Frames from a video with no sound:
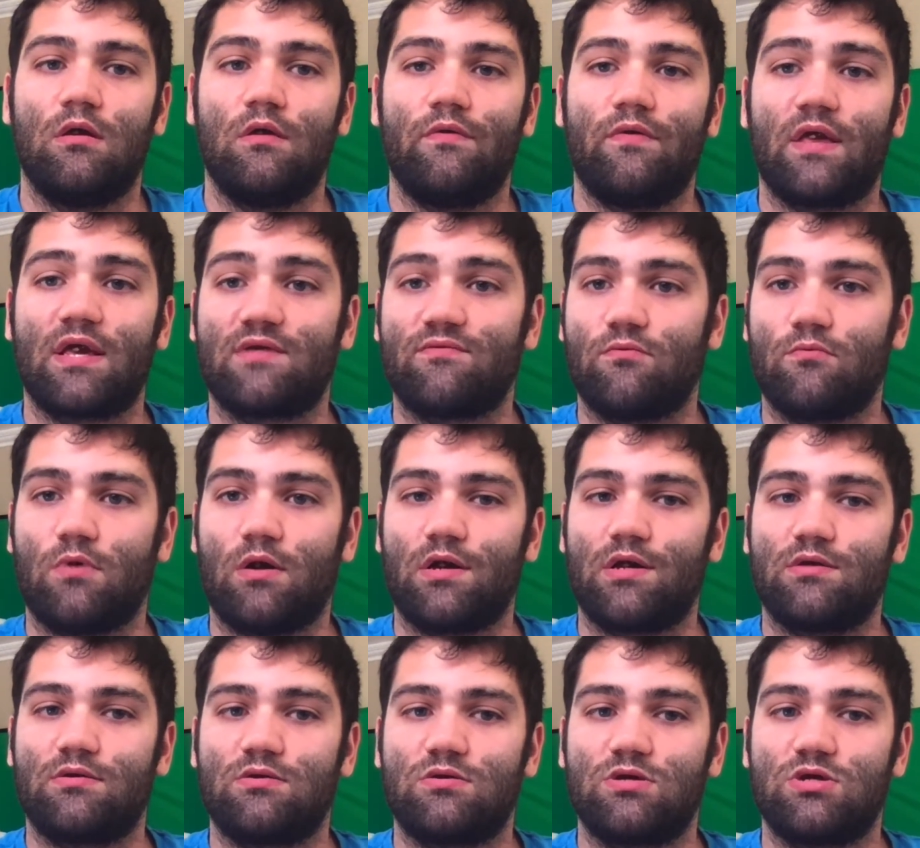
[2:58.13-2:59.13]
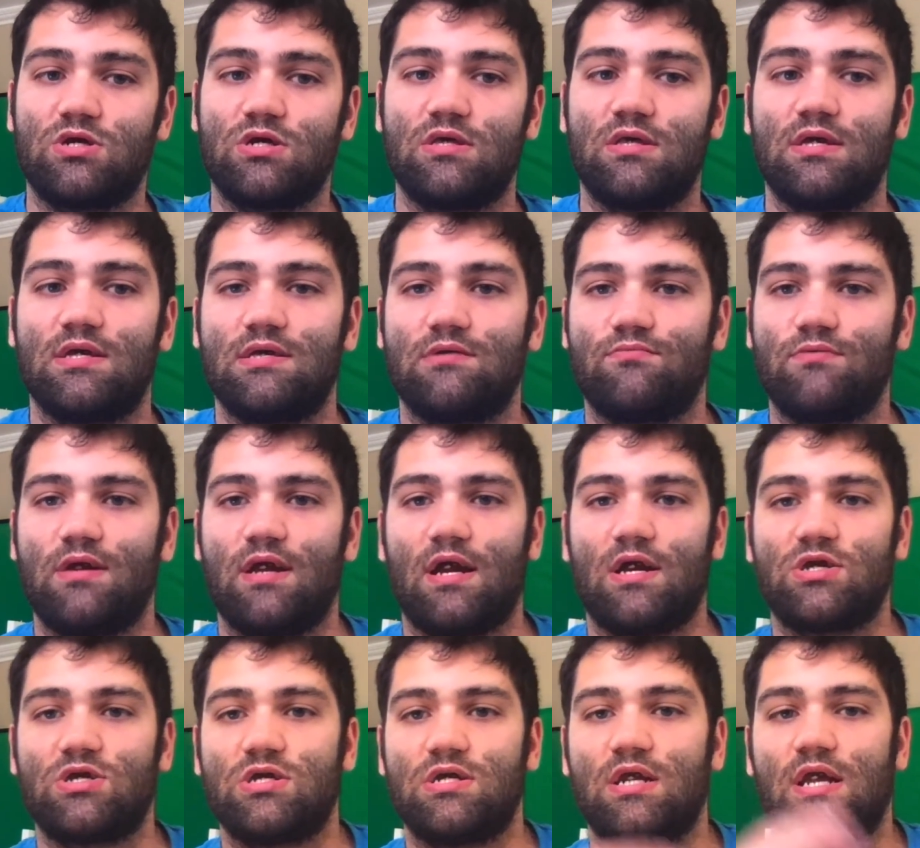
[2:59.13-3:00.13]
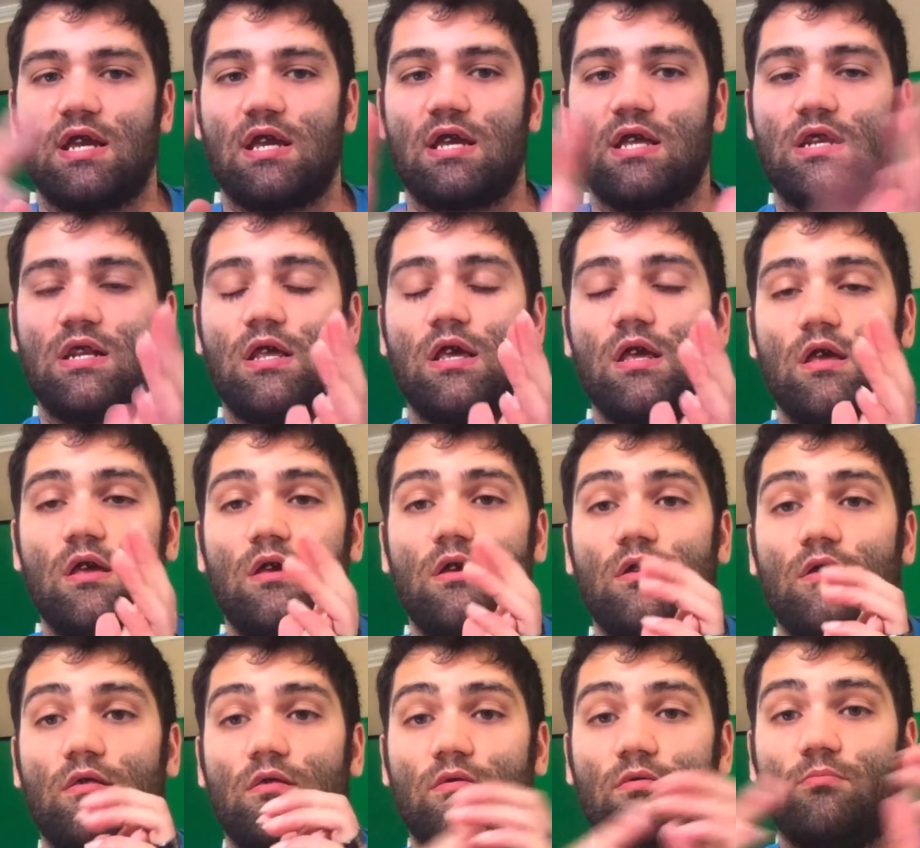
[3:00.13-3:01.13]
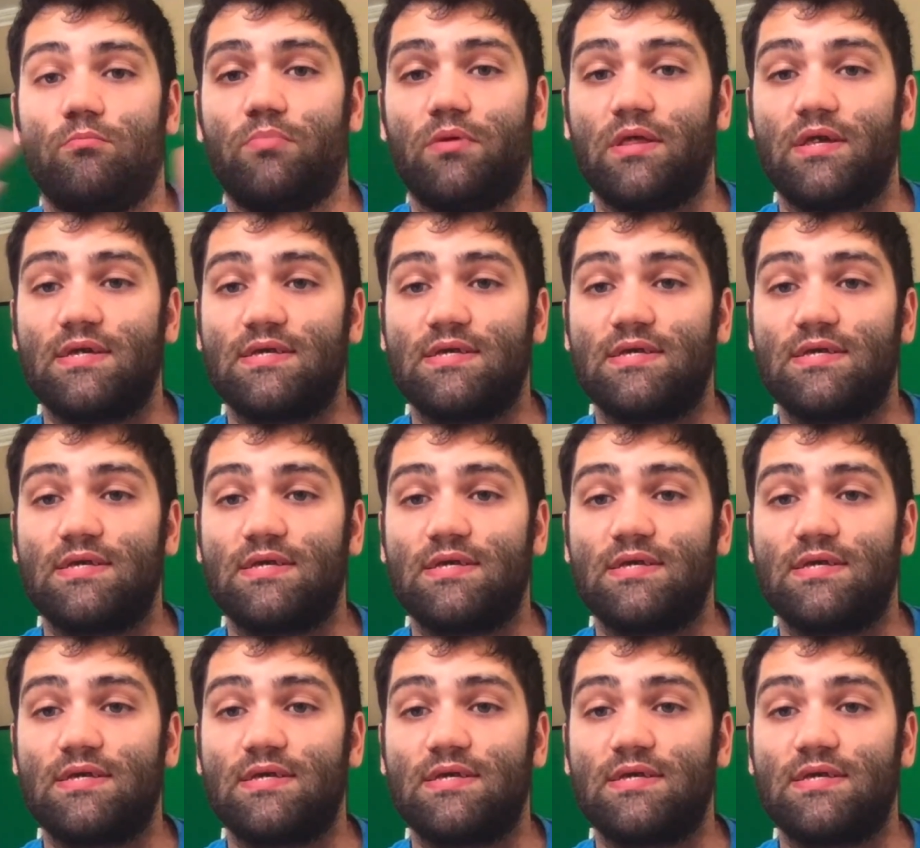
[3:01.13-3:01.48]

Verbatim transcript: thanks for watching this reaction, and please